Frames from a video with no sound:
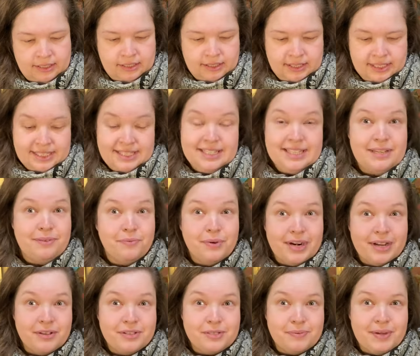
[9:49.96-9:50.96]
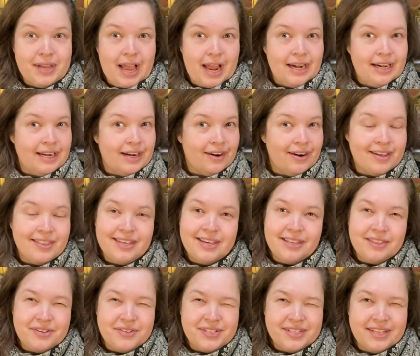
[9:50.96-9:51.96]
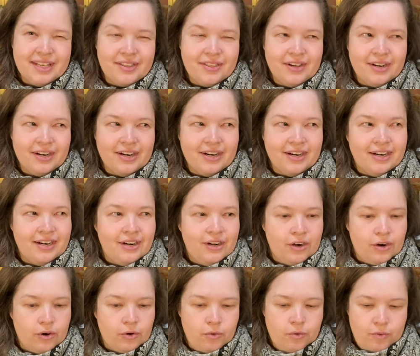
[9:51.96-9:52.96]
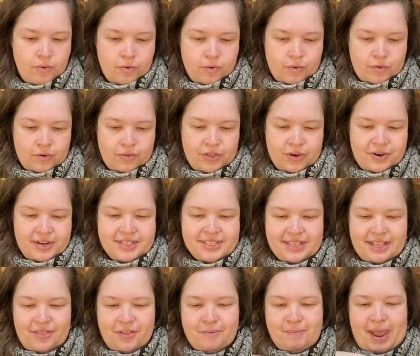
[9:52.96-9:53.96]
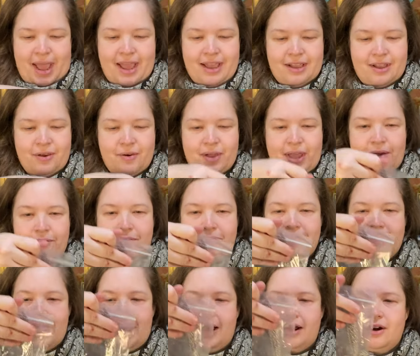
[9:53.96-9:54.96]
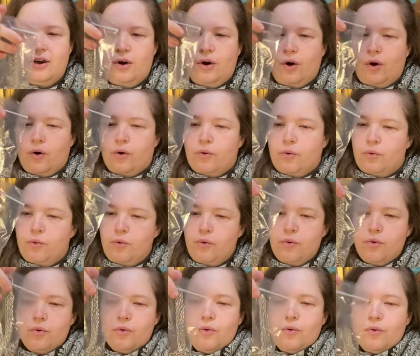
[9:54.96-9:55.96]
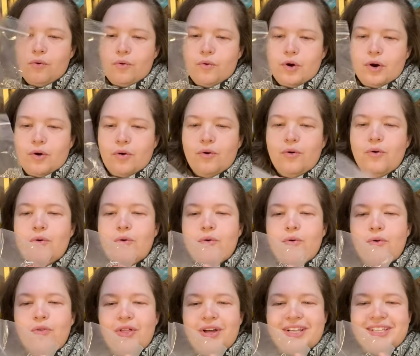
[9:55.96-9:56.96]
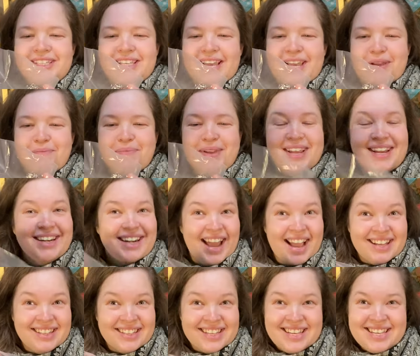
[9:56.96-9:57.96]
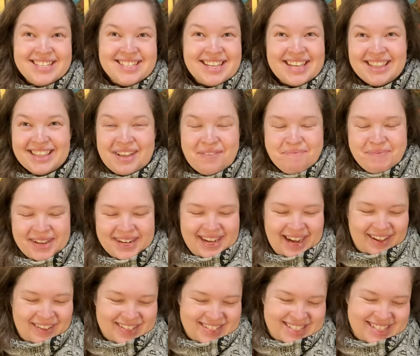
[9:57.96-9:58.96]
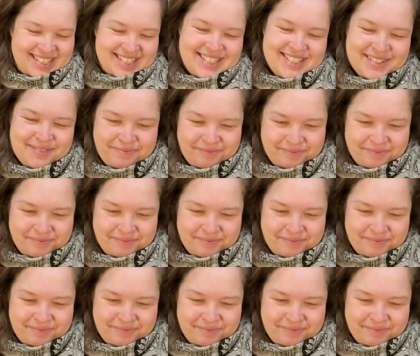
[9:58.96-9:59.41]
Let's see what else we got in here. I think there's another. Ooh, there is another bag. Okay, what do we got? Ooh, ooh, looks like a big necklace. I love big necklaces.